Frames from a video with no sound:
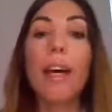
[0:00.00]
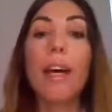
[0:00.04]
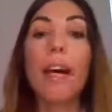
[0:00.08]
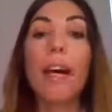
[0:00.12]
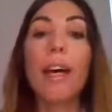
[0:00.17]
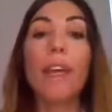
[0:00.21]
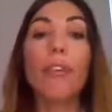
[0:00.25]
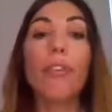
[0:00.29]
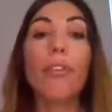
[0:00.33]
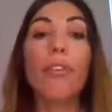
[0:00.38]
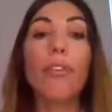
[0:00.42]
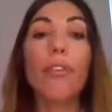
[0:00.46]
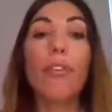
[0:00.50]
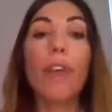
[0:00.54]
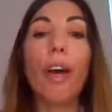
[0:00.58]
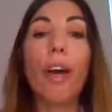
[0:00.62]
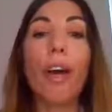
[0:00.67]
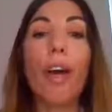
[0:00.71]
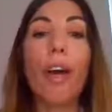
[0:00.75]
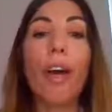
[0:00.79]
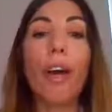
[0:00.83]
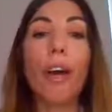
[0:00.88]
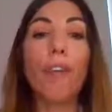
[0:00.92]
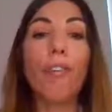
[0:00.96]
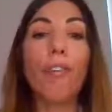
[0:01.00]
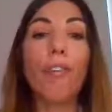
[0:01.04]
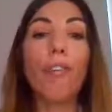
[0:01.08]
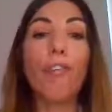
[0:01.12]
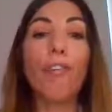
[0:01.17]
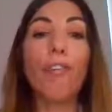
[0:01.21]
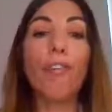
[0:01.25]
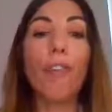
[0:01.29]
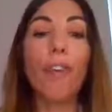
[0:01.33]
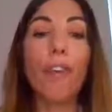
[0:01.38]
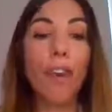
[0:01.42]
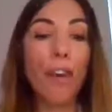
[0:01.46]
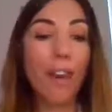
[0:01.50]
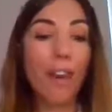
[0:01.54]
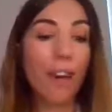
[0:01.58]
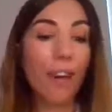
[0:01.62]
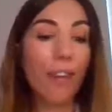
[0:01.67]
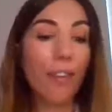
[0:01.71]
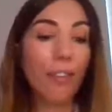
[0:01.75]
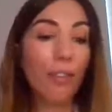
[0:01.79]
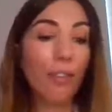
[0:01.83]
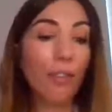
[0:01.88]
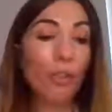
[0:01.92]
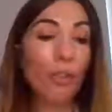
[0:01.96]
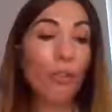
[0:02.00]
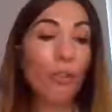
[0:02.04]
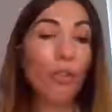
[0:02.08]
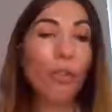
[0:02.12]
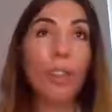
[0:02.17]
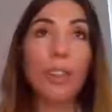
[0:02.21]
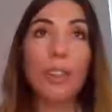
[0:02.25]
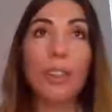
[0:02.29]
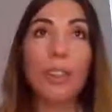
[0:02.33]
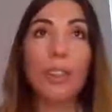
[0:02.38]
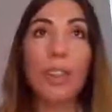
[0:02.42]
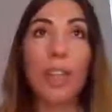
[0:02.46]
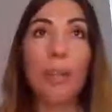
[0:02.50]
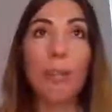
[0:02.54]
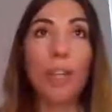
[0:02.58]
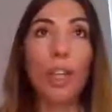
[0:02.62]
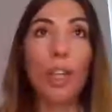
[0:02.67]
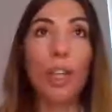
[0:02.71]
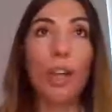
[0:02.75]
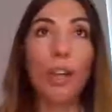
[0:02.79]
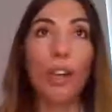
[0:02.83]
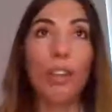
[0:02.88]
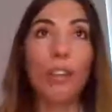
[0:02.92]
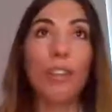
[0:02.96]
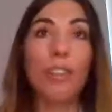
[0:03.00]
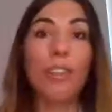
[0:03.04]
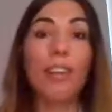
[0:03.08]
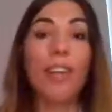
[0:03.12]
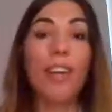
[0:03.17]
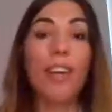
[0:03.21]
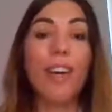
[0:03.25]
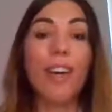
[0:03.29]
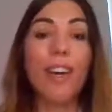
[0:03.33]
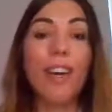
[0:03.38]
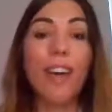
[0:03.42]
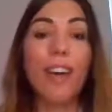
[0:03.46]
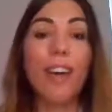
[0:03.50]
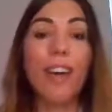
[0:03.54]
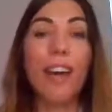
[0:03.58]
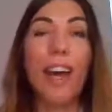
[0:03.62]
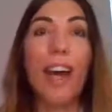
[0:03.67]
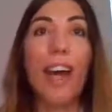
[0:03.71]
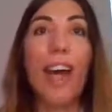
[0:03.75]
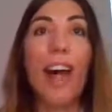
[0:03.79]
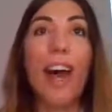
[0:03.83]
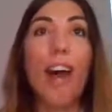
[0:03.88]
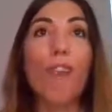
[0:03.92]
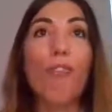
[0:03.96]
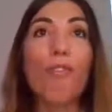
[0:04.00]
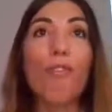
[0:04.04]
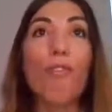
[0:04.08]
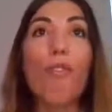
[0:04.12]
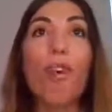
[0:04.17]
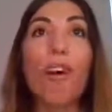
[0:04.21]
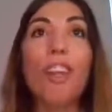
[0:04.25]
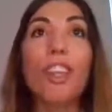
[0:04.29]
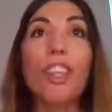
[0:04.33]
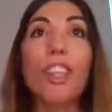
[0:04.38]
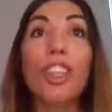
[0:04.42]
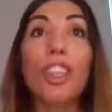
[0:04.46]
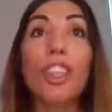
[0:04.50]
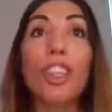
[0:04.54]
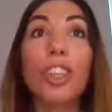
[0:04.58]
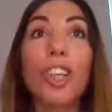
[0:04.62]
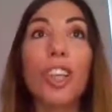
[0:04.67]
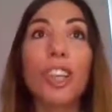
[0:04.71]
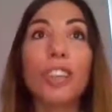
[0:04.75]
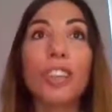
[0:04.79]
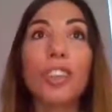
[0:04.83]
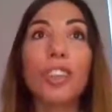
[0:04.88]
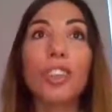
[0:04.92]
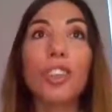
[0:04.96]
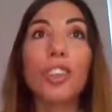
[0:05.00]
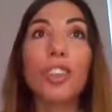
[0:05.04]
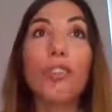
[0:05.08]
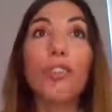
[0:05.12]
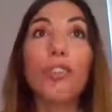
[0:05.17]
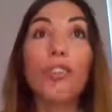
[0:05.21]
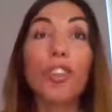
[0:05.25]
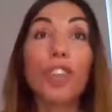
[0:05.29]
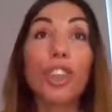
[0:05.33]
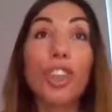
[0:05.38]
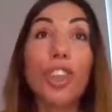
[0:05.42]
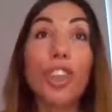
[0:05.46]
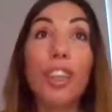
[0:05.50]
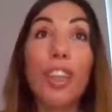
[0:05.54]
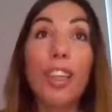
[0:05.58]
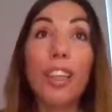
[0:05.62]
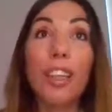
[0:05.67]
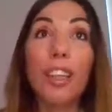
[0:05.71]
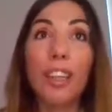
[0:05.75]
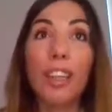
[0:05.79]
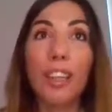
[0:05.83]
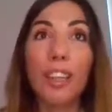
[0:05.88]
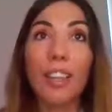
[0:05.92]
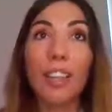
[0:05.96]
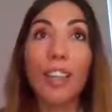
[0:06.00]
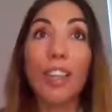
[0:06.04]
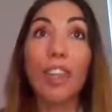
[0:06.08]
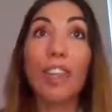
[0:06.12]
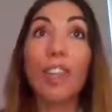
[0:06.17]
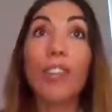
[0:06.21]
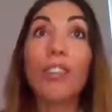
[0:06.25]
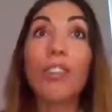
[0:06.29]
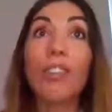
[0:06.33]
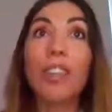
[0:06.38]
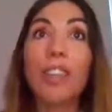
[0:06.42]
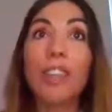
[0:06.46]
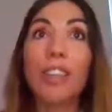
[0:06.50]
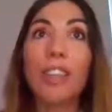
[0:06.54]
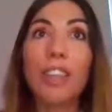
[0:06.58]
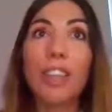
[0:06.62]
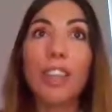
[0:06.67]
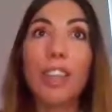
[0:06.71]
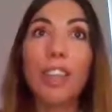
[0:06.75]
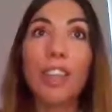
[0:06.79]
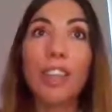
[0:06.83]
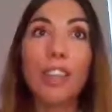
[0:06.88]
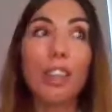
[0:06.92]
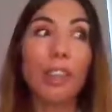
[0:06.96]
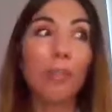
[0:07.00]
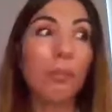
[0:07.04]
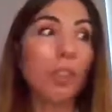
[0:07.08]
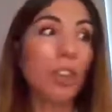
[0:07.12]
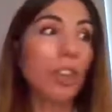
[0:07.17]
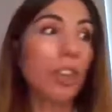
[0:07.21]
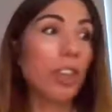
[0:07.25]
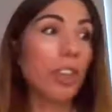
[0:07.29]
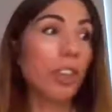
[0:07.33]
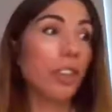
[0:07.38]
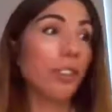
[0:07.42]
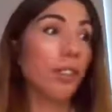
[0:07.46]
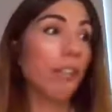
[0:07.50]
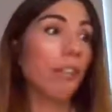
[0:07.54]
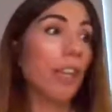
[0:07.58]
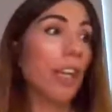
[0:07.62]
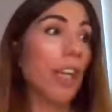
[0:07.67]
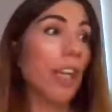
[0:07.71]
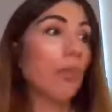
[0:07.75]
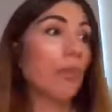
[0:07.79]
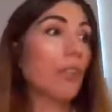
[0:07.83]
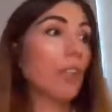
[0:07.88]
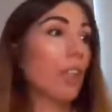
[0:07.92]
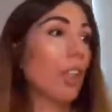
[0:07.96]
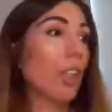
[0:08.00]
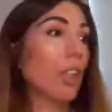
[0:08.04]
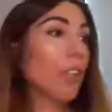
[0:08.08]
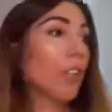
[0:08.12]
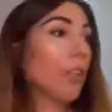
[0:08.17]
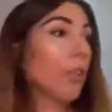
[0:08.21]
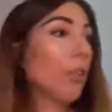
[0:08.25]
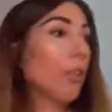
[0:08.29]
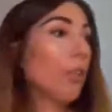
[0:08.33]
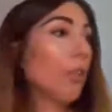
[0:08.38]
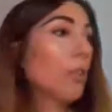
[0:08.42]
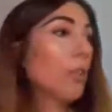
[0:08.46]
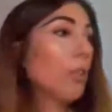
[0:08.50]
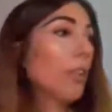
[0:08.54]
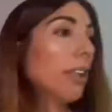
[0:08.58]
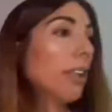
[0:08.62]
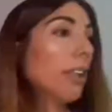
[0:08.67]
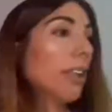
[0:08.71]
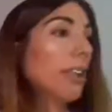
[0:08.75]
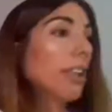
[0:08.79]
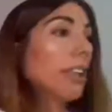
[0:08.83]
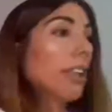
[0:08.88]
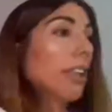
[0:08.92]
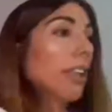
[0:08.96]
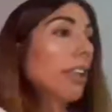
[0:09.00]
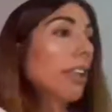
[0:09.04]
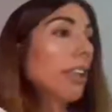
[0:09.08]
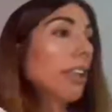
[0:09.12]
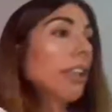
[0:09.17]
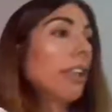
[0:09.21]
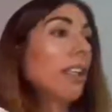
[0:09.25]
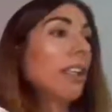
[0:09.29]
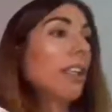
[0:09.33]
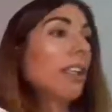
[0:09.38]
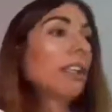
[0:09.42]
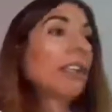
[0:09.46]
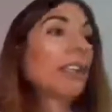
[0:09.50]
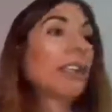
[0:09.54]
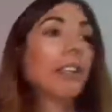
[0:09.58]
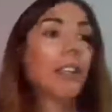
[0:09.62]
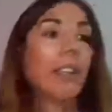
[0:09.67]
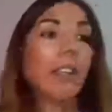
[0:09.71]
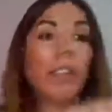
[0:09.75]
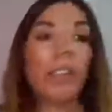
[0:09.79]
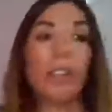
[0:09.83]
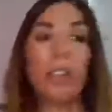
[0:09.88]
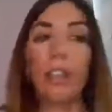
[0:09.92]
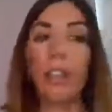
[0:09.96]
I do have other courses coming on, and I have one just for shading using the digital machine. I'm trying to open this and I can't.